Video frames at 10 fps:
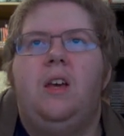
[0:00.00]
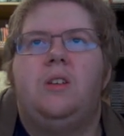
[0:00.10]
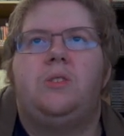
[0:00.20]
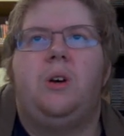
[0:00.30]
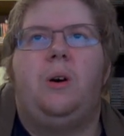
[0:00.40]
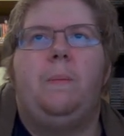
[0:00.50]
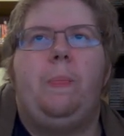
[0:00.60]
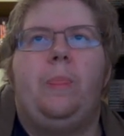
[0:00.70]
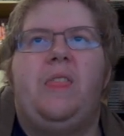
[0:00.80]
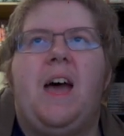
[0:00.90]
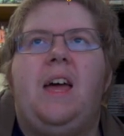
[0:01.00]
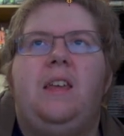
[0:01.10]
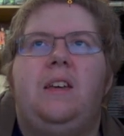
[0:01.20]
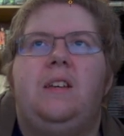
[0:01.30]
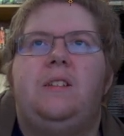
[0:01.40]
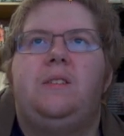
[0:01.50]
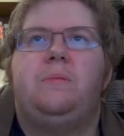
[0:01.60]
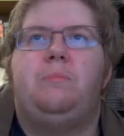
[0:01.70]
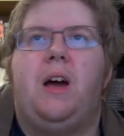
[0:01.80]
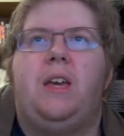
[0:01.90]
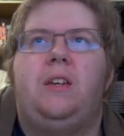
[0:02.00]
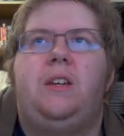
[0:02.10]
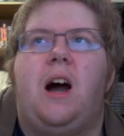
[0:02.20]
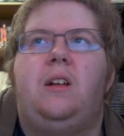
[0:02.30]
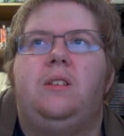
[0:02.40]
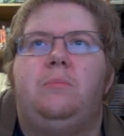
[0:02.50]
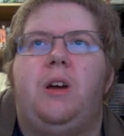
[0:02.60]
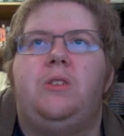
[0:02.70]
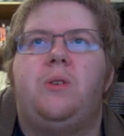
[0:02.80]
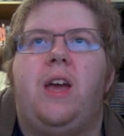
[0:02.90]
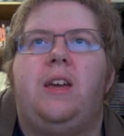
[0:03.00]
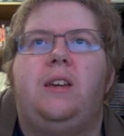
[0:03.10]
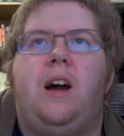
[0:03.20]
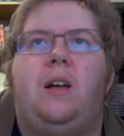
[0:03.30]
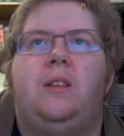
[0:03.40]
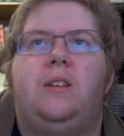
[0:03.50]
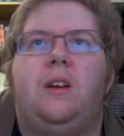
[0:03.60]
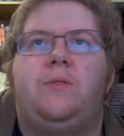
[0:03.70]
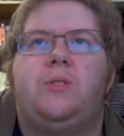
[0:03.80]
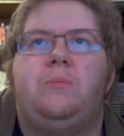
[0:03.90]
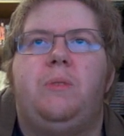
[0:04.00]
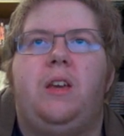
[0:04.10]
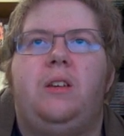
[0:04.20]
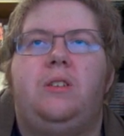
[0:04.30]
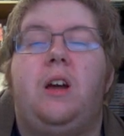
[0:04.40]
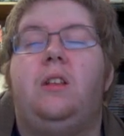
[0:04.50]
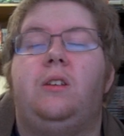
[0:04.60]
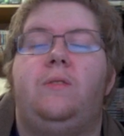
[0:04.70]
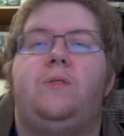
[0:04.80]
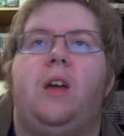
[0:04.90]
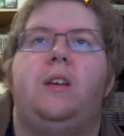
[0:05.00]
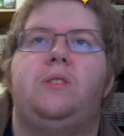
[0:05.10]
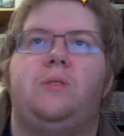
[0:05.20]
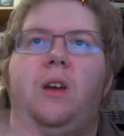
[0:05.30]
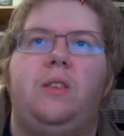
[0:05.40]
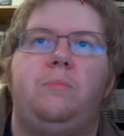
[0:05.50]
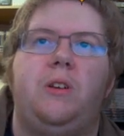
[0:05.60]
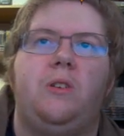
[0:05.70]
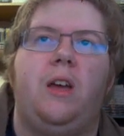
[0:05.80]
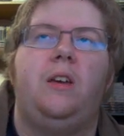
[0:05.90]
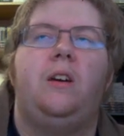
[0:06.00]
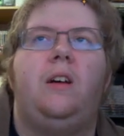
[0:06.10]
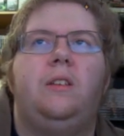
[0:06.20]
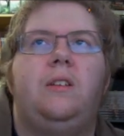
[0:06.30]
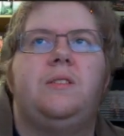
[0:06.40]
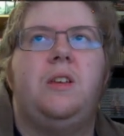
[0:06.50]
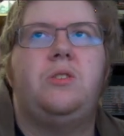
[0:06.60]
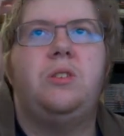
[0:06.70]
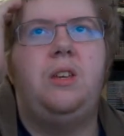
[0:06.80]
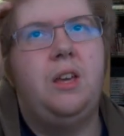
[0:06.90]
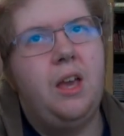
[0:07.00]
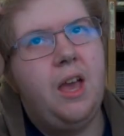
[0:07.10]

So that is my gauntlet, my dragon gauntlet my gauntlet of dragon strength, my dragon gauntlet essentially.